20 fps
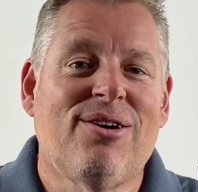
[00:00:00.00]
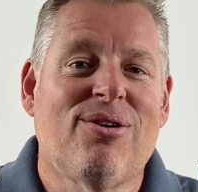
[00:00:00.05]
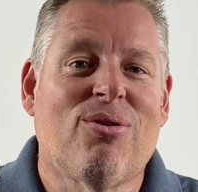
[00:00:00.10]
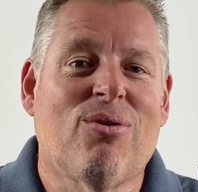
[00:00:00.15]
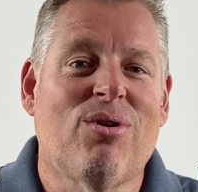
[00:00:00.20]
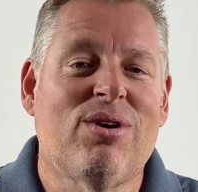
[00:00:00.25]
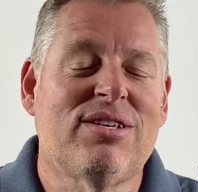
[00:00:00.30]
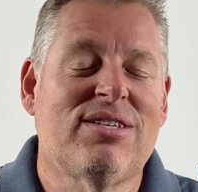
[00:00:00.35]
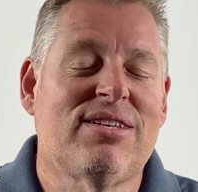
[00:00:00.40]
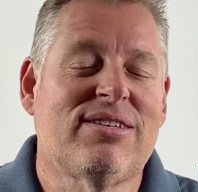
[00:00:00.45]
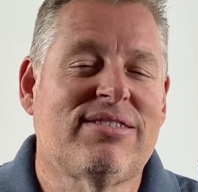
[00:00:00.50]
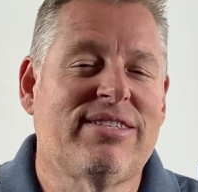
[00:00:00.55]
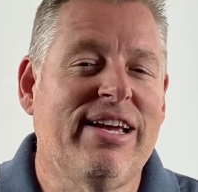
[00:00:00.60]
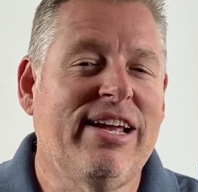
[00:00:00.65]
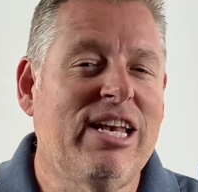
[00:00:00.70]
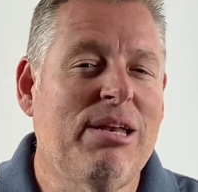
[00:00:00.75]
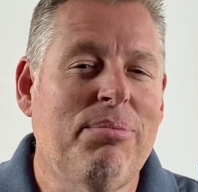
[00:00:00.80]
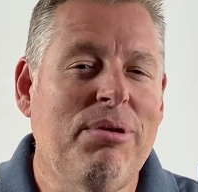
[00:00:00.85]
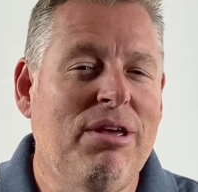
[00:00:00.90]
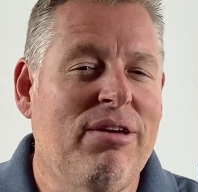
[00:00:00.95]
or does it
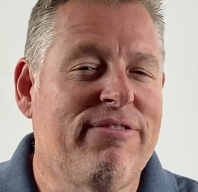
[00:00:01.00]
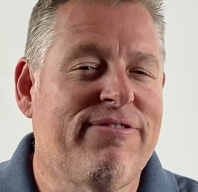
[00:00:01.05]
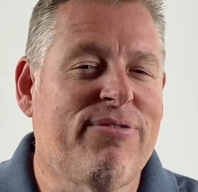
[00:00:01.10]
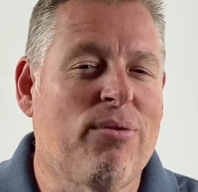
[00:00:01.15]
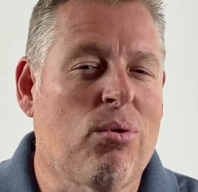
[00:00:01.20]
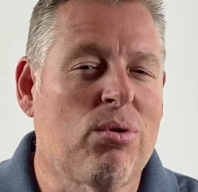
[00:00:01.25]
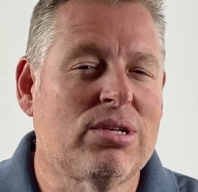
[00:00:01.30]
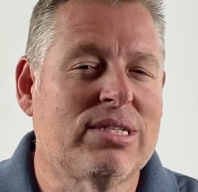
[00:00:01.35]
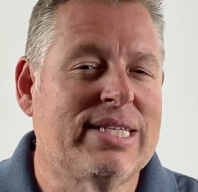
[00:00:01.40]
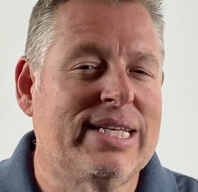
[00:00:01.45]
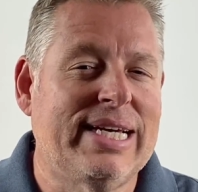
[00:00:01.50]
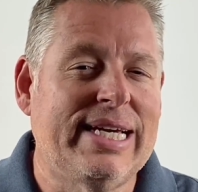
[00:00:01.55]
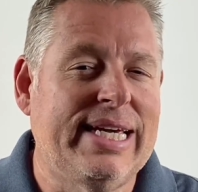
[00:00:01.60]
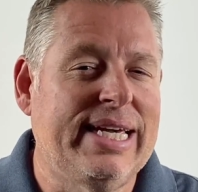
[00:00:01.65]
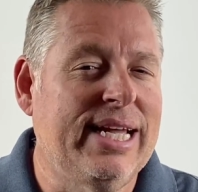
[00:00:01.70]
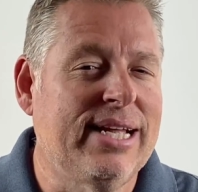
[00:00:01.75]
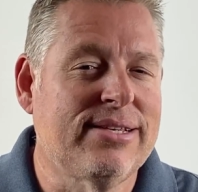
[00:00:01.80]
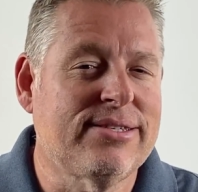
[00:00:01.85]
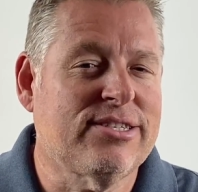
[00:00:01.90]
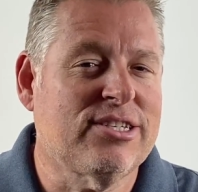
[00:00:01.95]
seem to be a force
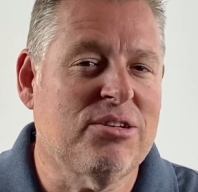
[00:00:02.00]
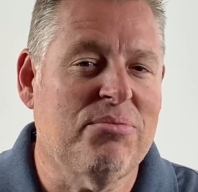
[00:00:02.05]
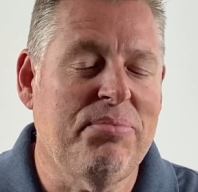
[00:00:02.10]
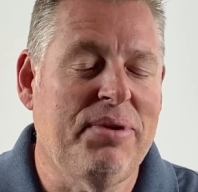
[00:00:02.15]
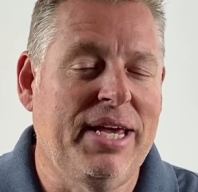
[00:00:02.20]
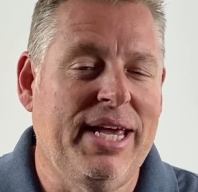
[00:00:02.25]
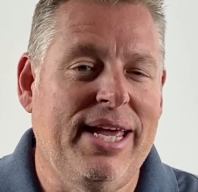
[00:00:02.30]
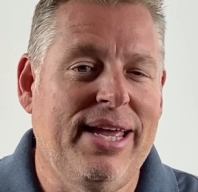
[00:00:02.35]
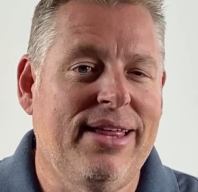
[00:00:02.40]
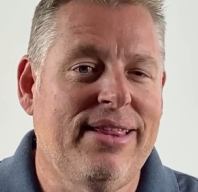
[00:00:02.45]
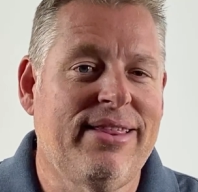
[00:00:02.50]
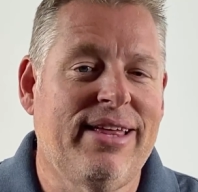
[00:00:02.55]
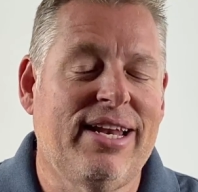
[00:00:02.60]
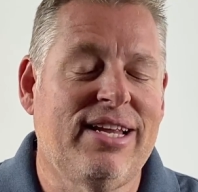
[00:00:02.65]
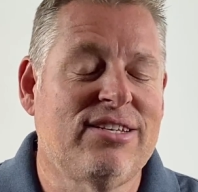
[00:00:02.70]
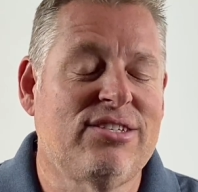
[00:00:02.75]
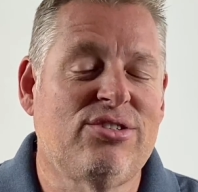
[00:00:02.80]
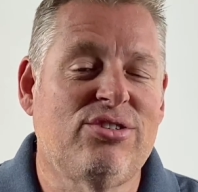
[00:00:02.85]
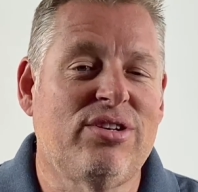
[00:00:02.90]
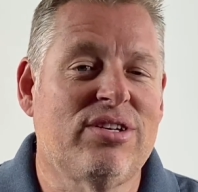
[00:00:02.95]
against me that
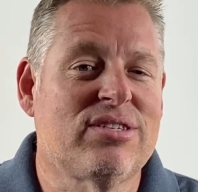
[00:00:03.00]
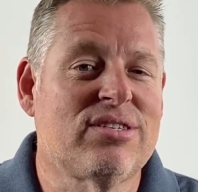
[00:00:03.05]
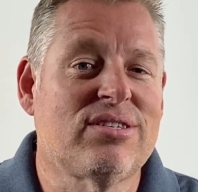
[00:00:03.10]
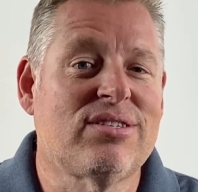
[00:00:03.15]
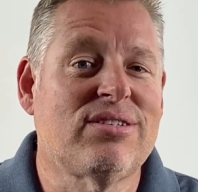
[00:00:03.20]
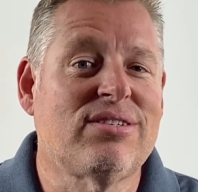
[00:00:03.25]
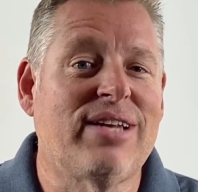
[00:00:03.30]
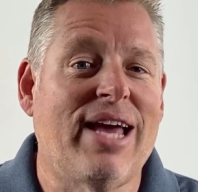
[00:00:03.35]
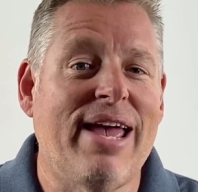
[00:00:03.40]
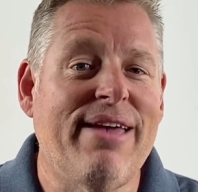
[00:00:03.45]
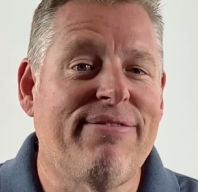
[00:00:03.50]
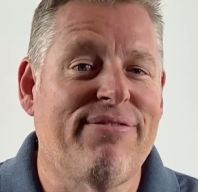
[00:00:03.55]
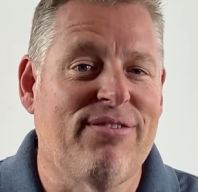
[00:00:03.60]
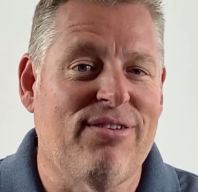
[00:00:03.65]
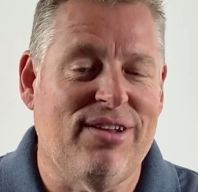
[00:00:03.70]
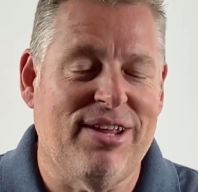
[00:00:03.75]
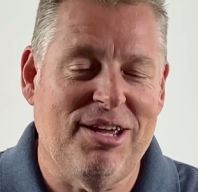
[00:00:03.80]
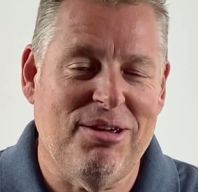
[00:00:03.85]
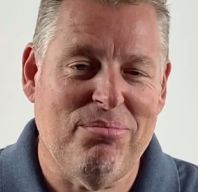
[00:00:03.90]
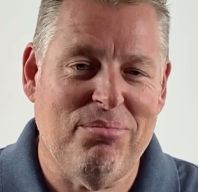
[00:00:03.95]
is just
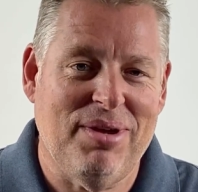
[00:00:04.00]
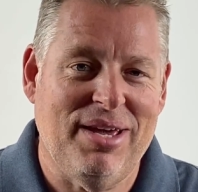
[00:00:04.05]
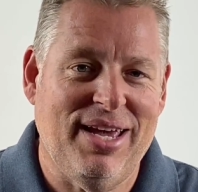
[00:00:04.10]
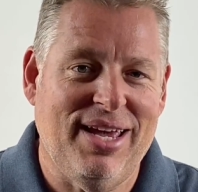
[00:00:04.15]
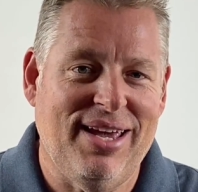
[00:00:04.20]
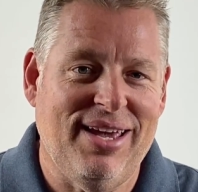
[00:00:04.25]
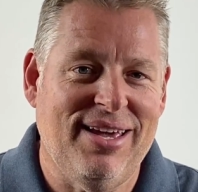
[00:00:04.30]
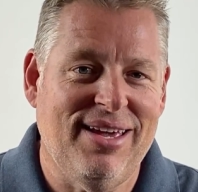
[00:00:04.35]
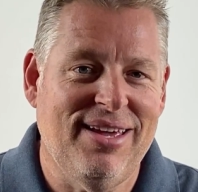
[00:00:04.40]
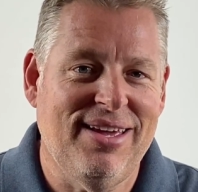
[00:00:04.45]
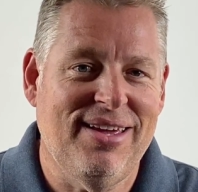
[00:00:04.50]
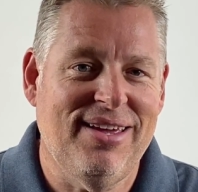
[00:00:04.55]
stifling me?